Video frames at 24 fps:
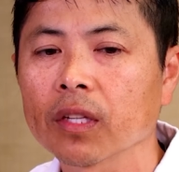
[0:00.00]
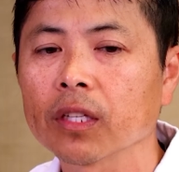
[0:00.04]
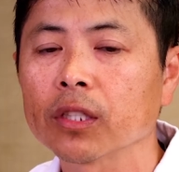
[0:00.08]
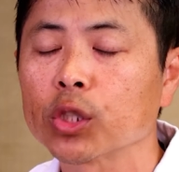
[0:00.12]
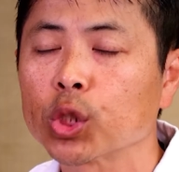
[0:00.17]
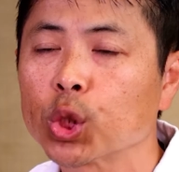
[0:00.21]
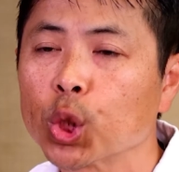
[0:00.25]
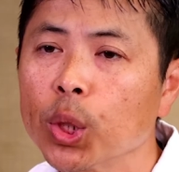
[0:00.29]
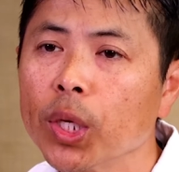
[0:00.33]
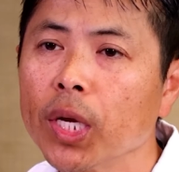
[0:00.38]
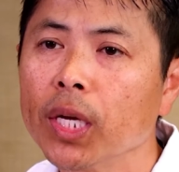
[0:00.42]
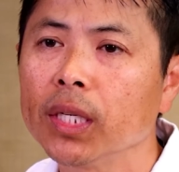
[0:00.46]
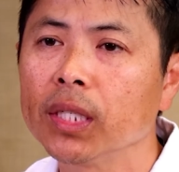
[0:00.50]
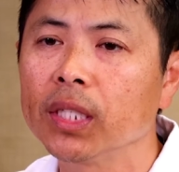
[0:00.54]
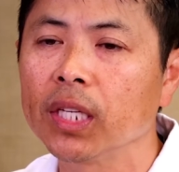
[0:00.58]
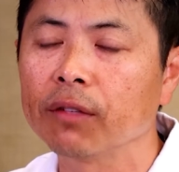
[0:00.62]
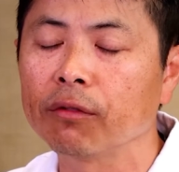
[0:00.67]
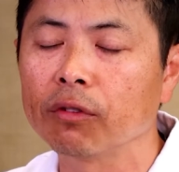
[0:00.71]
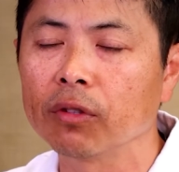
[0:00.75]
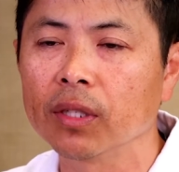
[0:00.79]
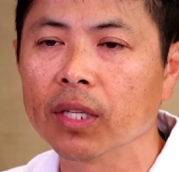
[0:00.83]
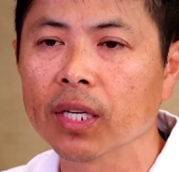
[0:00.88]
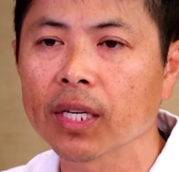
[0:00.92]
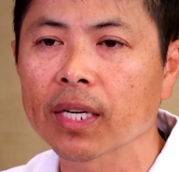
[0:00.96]
The trend,
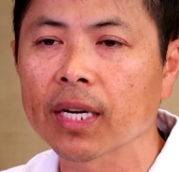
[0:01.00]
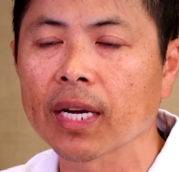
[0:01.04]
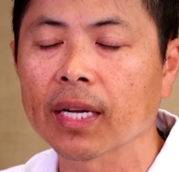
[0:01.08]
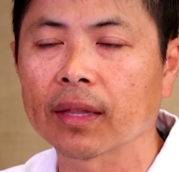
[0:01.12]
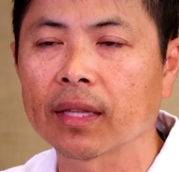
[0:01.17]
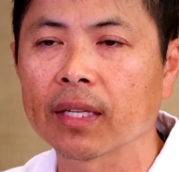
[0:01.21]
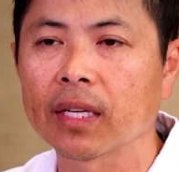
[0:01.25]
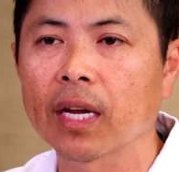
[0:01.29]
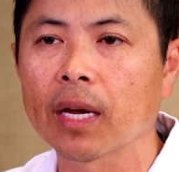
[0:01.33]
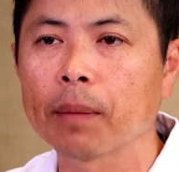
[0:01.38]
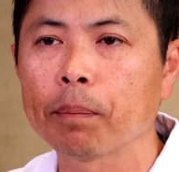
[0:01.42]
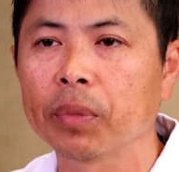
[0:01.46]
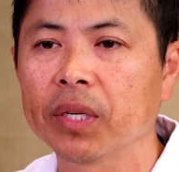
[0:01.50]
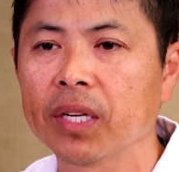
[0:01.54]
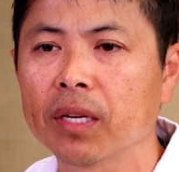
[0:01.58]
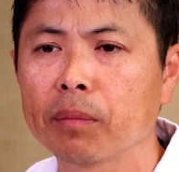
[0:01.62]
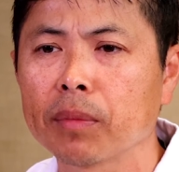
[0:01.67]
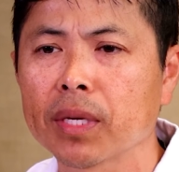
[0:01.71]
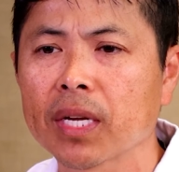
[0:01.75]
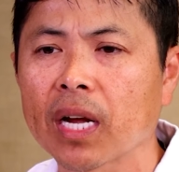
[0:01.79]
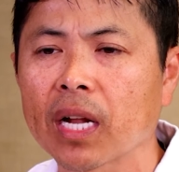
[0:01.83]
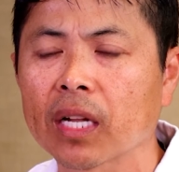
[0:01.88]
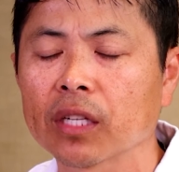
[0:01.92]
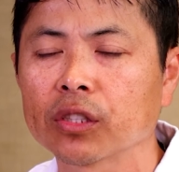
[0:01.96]
if you look at the
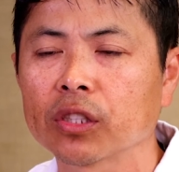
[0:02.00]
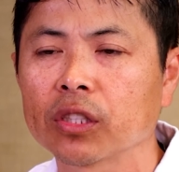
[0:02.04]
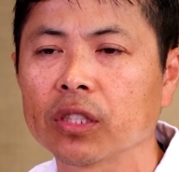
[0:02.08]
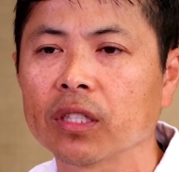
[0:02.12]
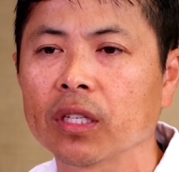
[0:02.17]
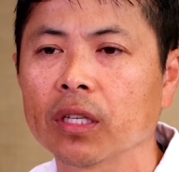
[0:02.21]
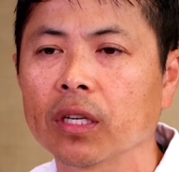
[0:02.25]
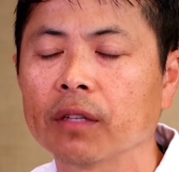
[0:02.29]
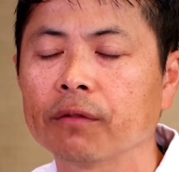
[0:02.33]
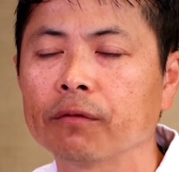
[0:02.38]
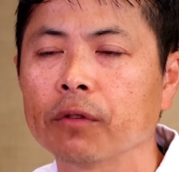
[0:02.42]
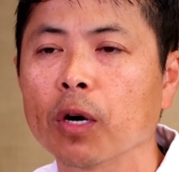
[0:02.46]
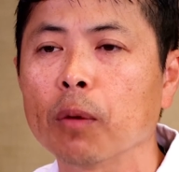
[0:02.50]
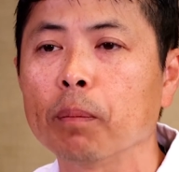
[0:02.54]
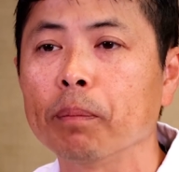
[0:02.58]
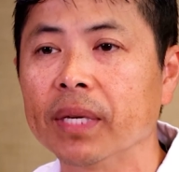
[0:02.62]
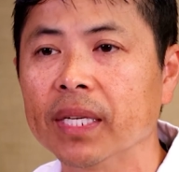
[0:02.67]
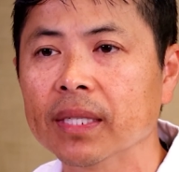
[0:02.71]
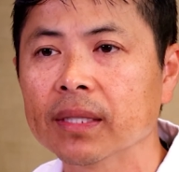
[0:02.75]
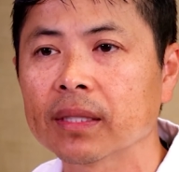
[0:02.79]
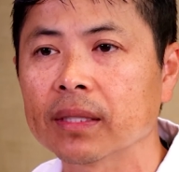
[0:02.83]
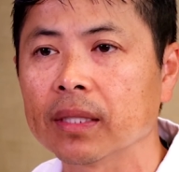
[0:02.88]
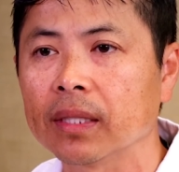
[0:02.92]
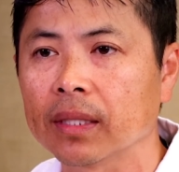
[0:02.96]
epidemiology of
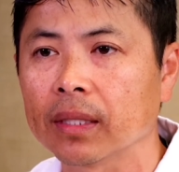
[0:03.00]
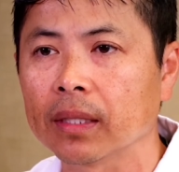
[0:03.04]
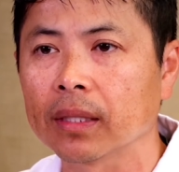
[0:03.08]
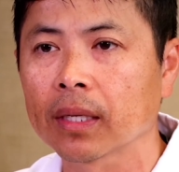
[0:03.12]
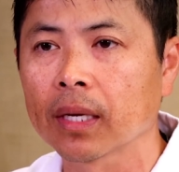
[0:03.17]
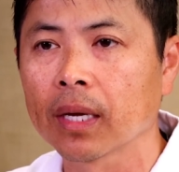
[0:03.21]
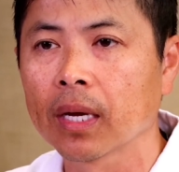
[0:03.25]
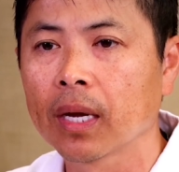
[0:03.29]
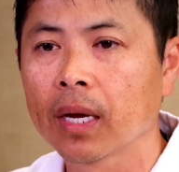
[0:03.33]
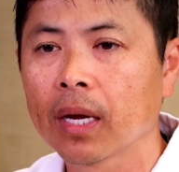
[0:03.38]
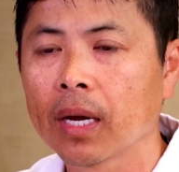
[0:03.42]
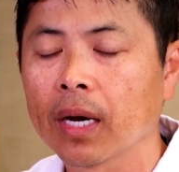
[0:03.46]
obesity